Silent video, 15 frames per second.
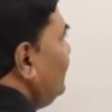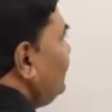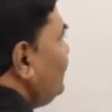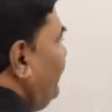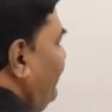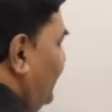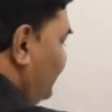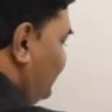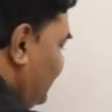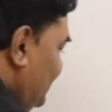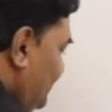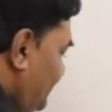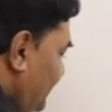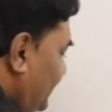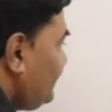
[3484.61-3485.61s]
So first
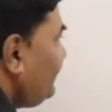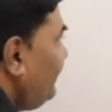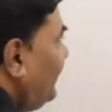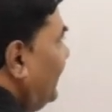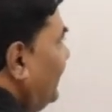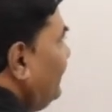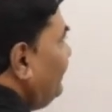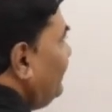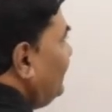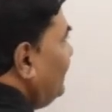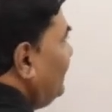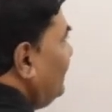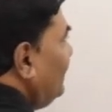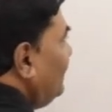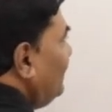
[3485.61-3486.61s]
element is 5,
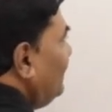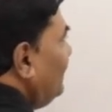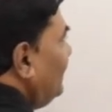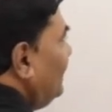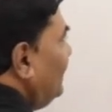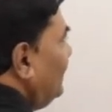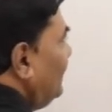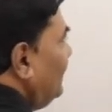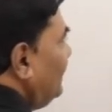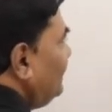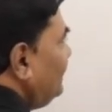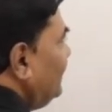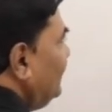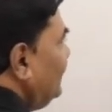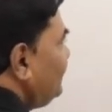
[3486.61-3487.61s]

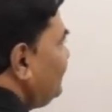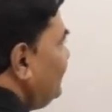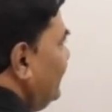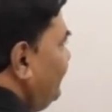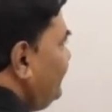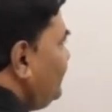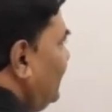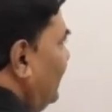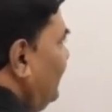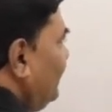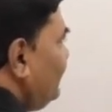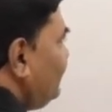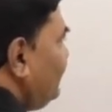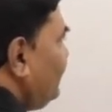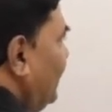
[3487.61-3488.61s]
then its left child
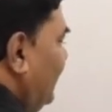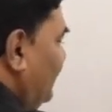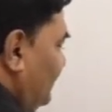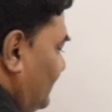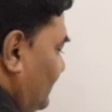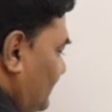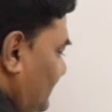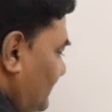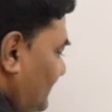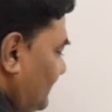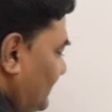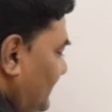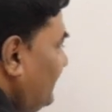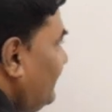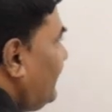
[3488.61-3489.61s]
is a 10,
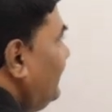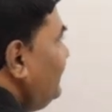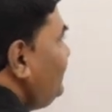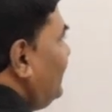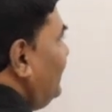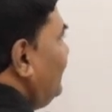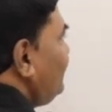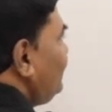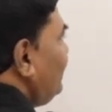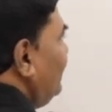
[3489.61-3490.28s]
then right child is